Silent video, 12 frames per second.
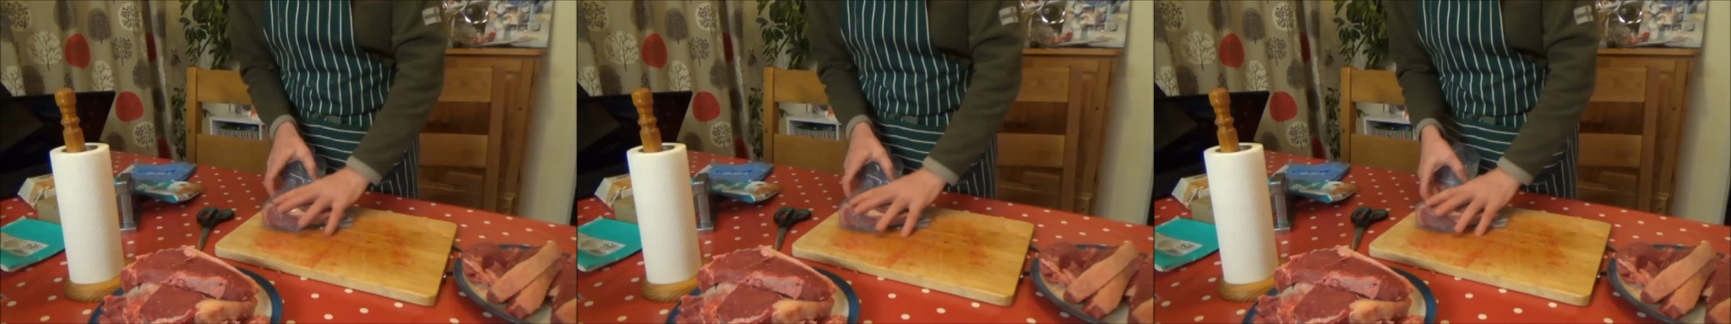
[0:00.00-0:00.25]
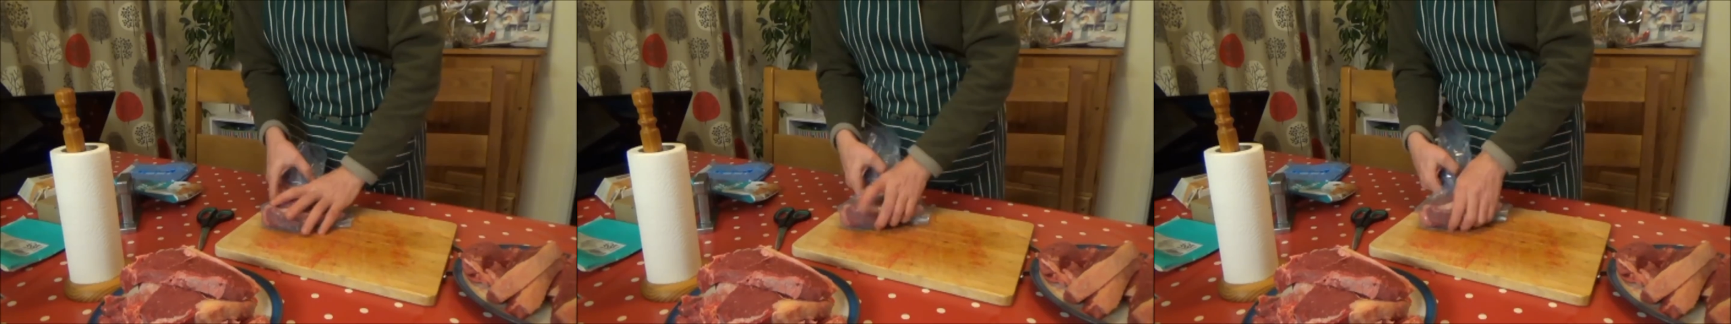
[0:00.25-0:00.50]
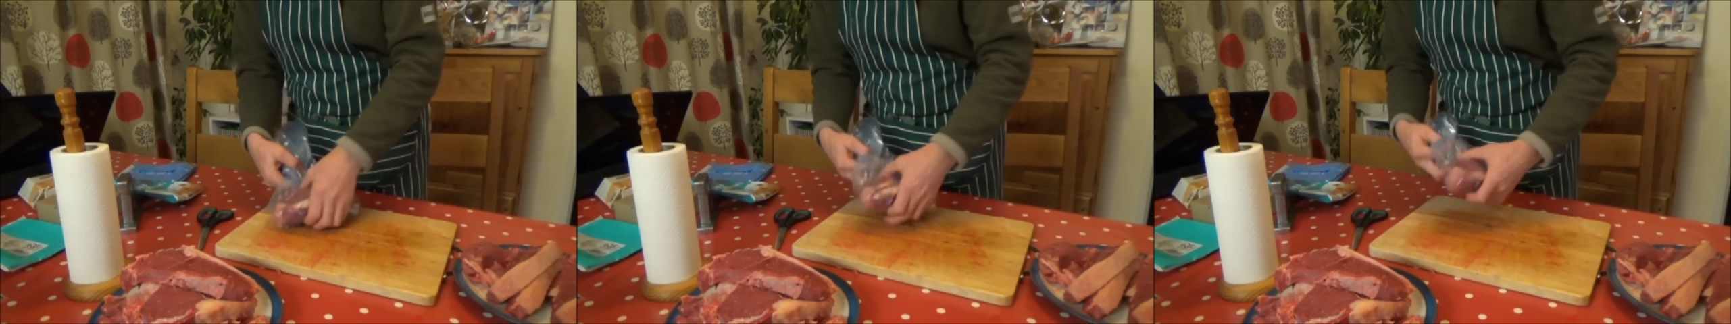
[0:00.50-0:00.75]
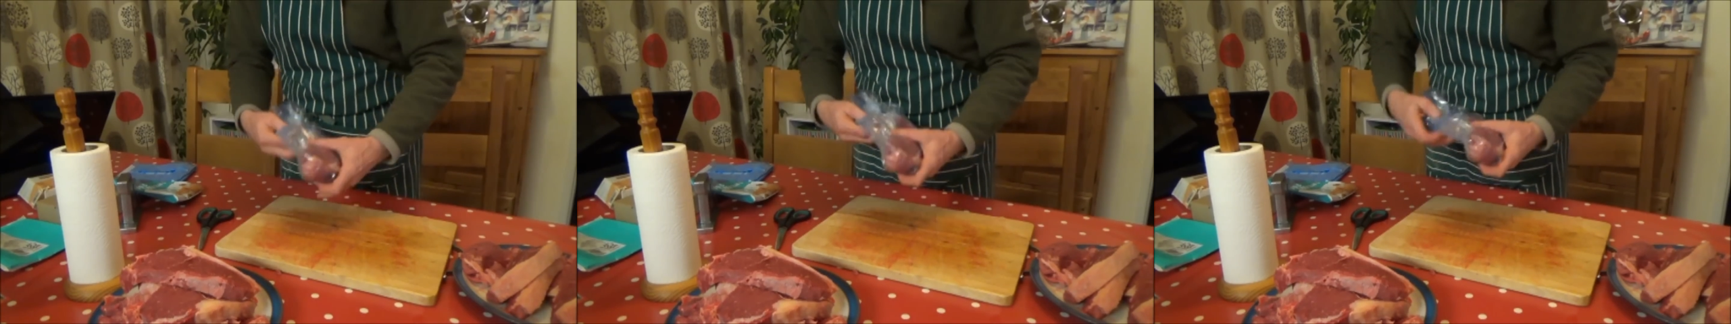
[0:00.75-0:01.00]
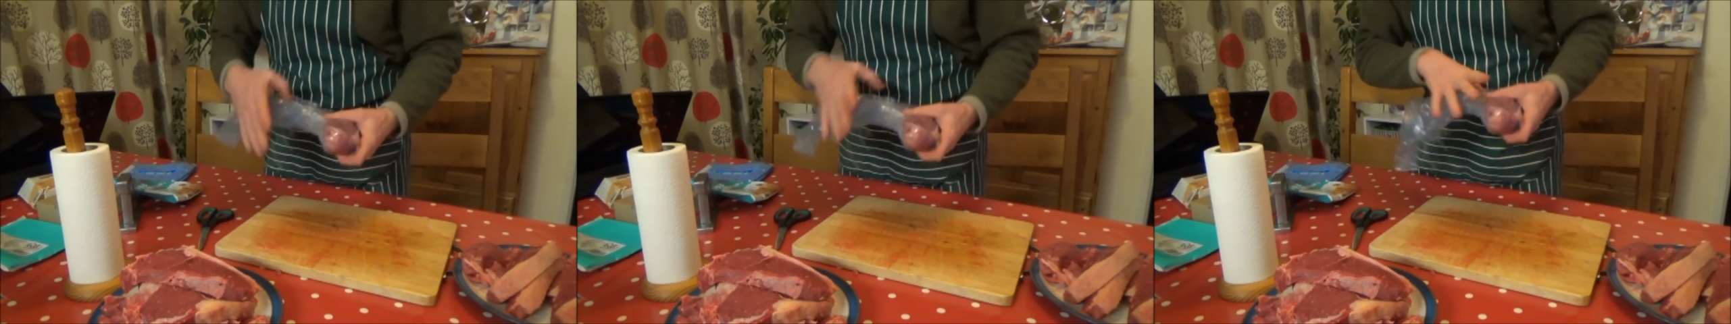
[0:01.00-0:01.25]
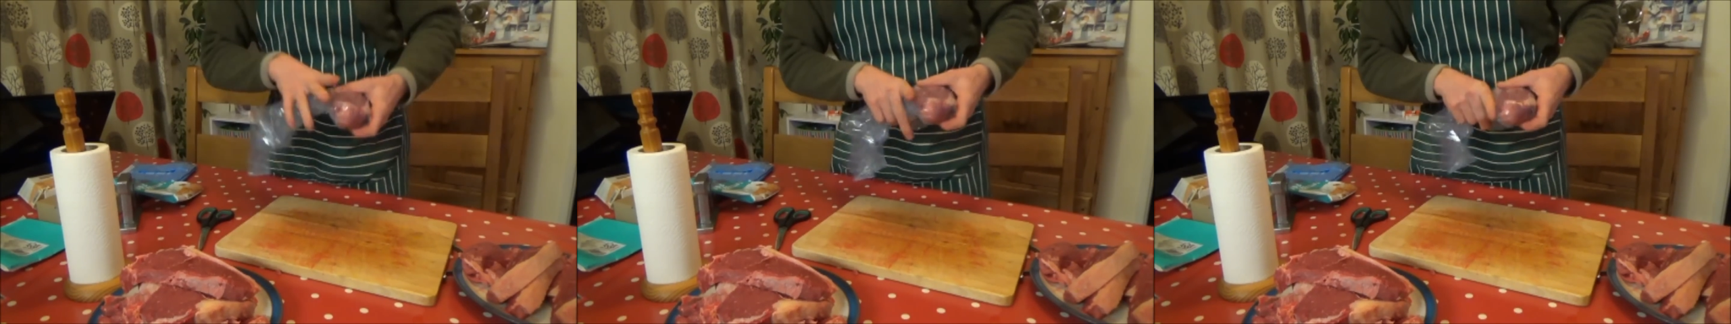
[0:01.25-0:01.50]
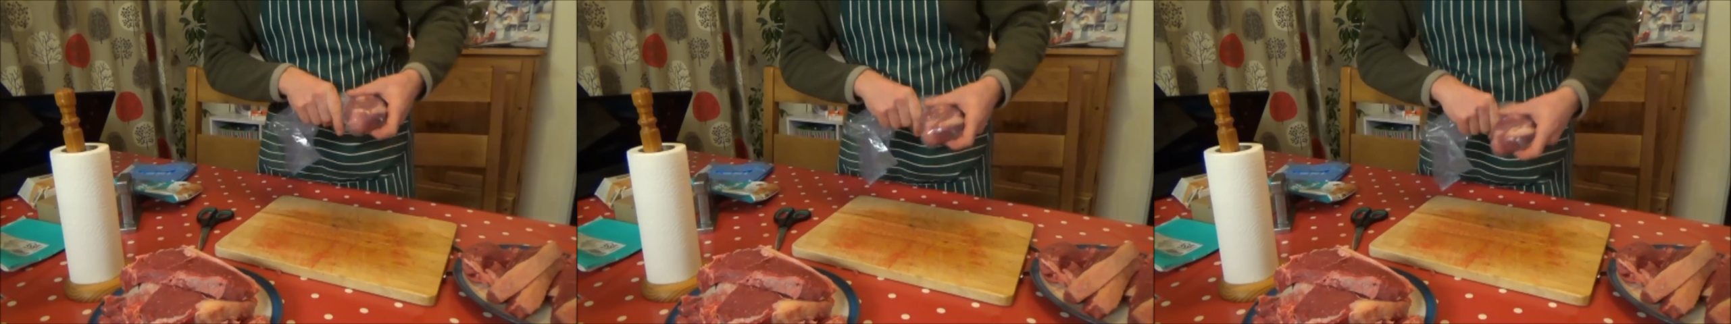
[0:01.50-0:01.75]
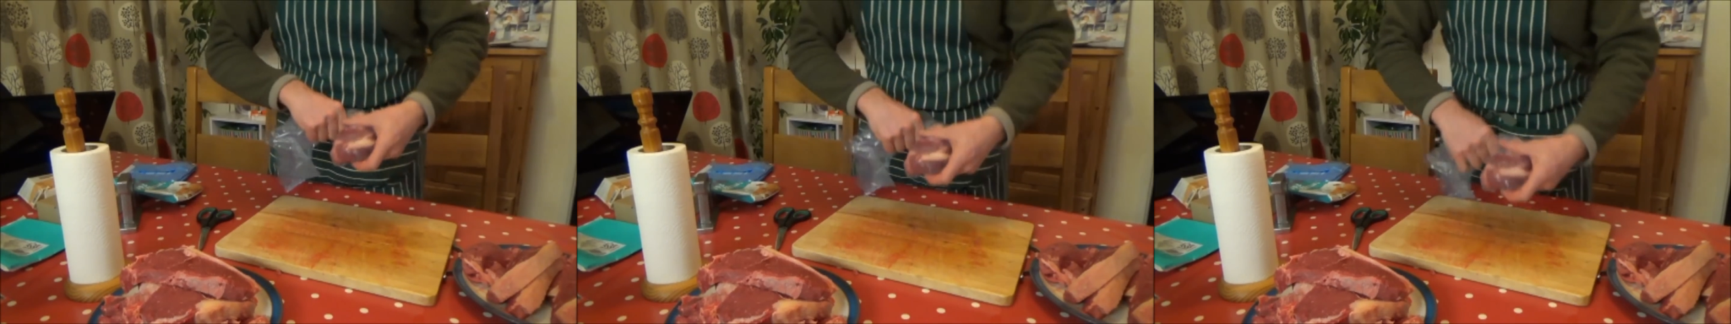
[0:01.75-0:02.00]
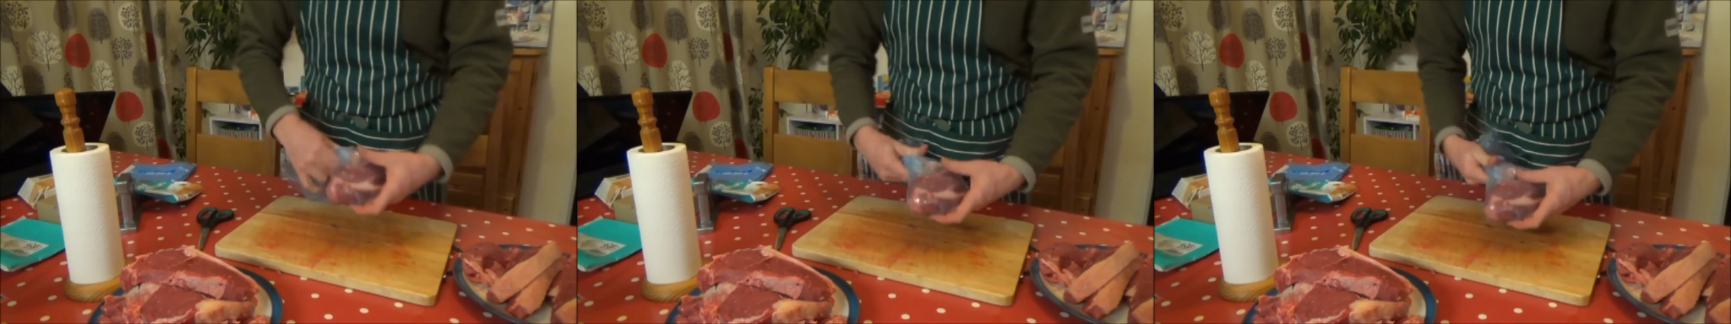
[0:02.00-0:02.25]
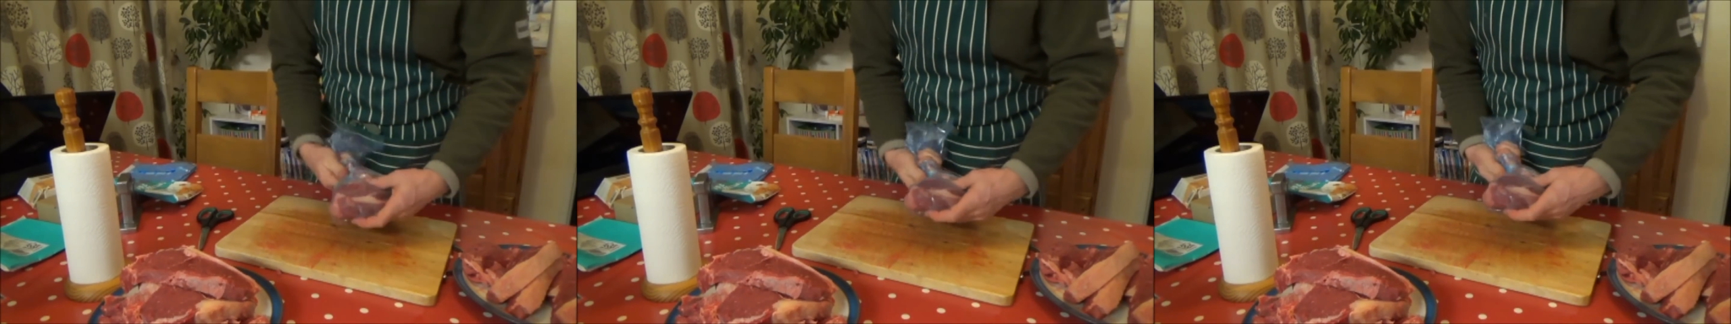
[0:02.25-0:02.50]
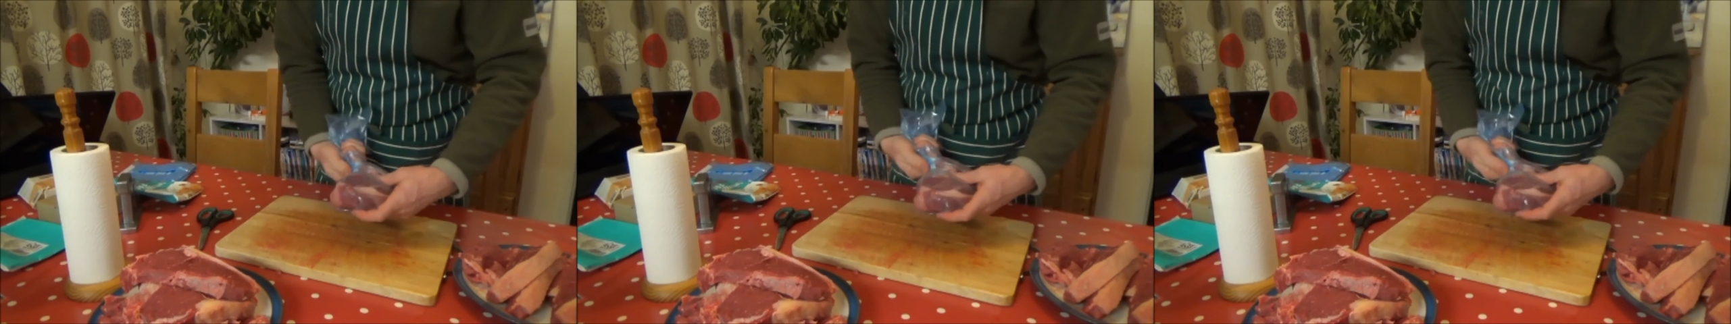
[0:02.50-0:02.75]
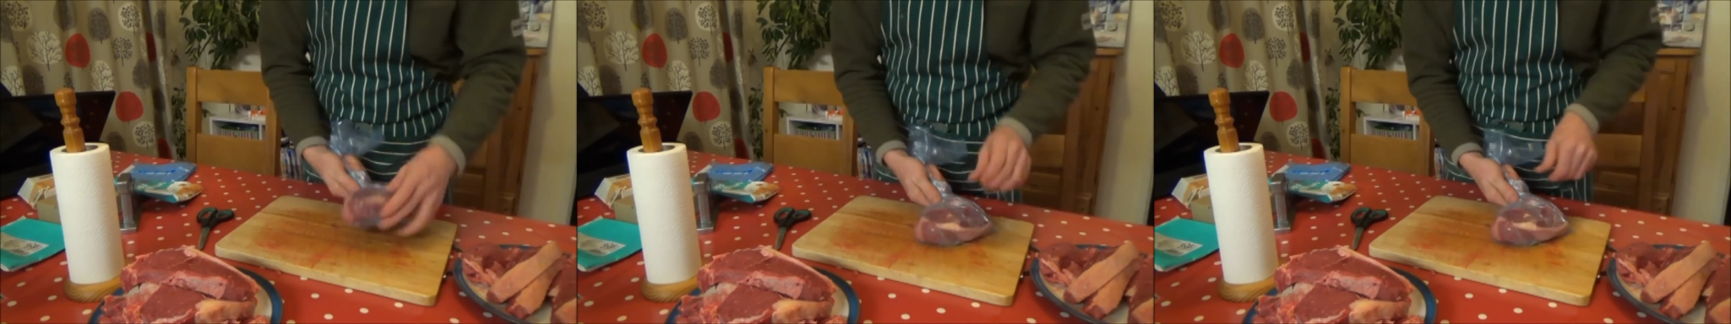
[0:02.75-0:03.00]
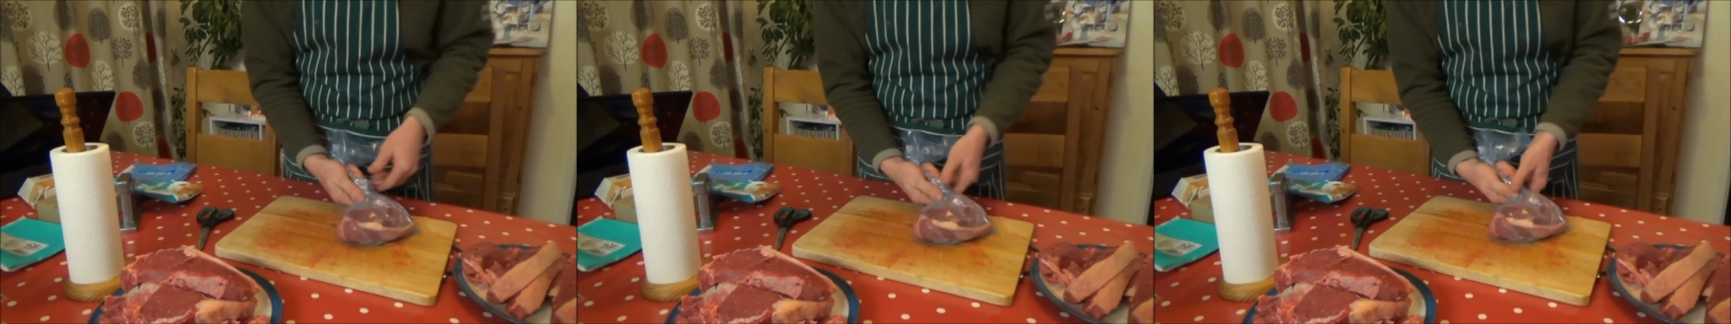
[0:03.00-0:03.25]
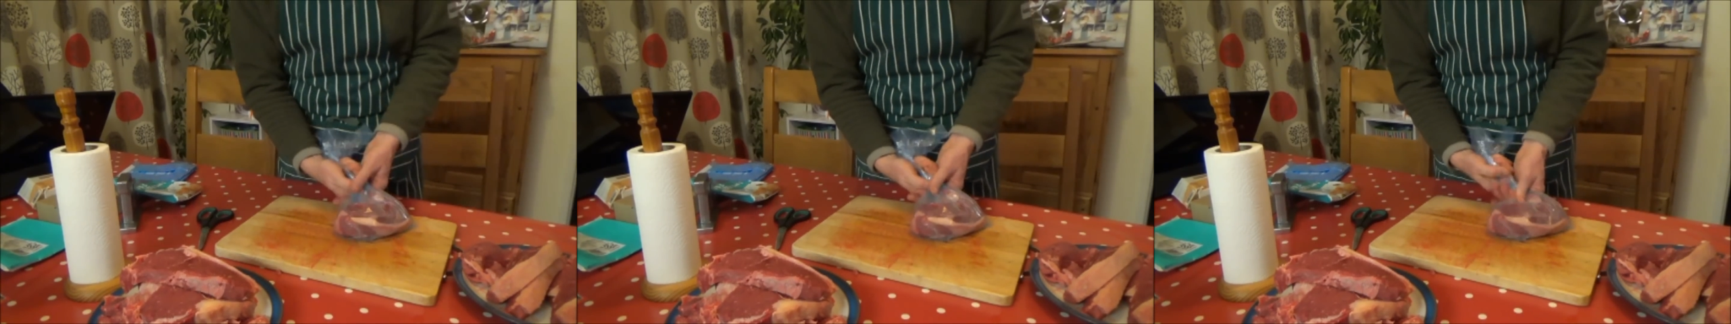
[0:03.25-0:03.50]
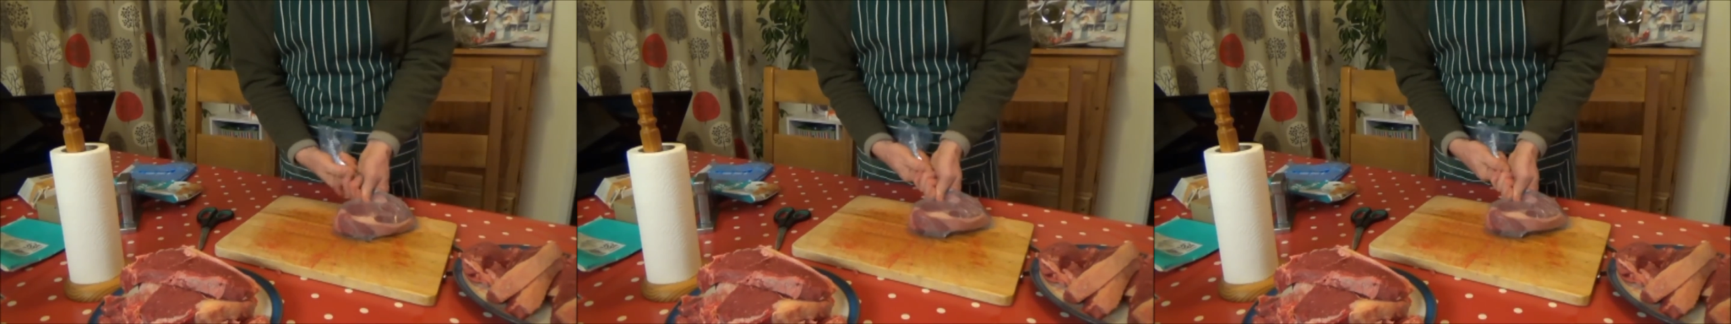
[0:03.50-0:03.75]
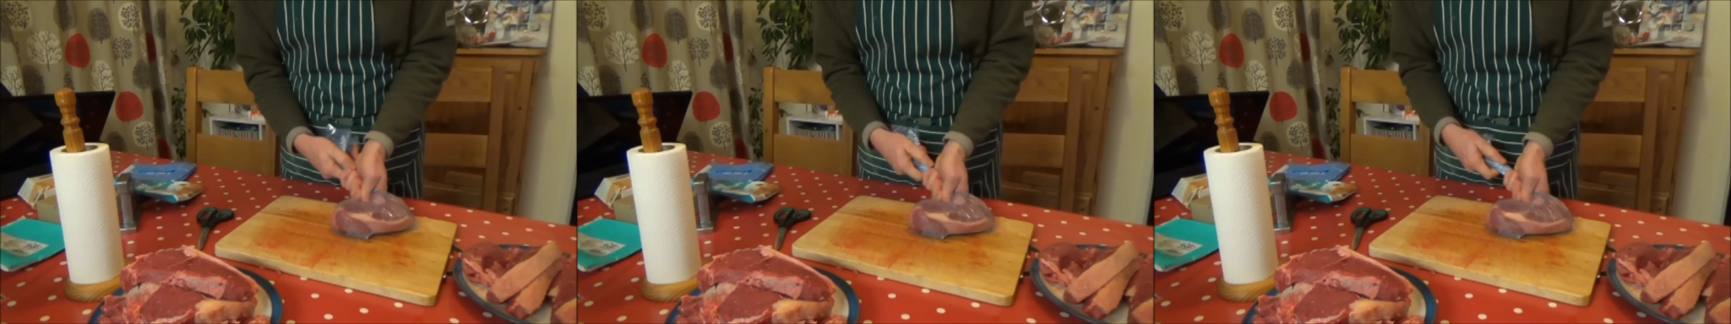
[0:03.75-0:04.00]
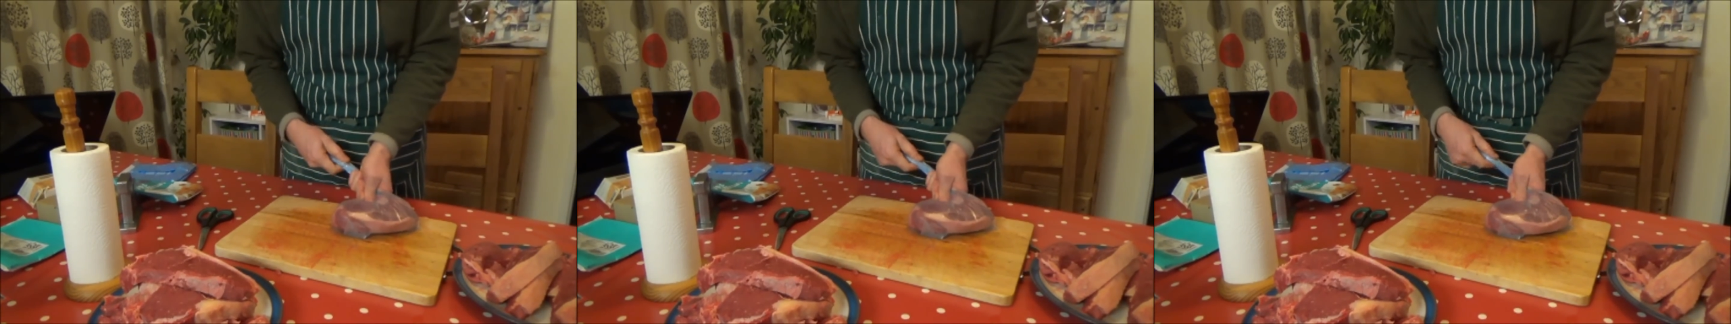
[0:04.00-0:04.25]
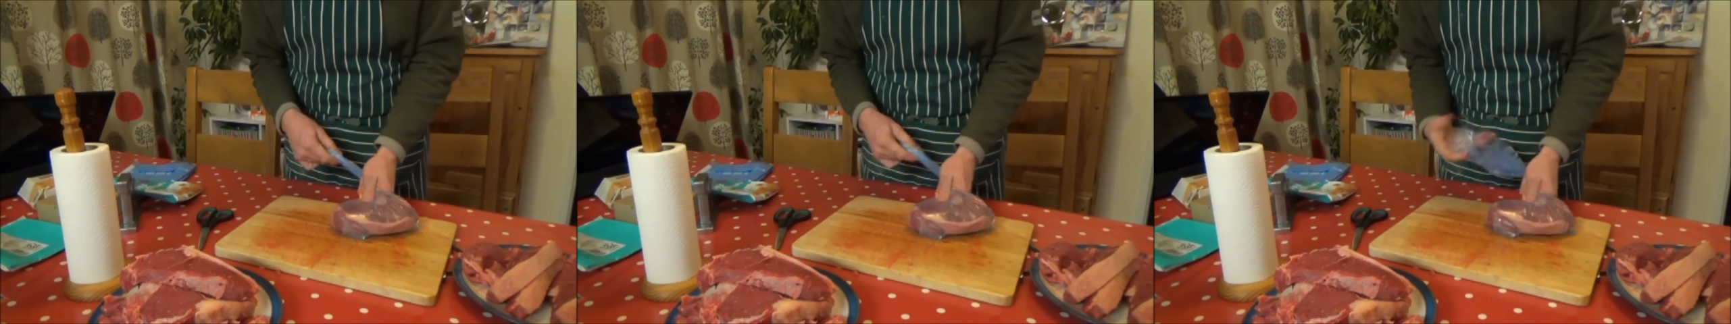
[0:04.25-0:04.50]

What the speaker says: (no speaker visible)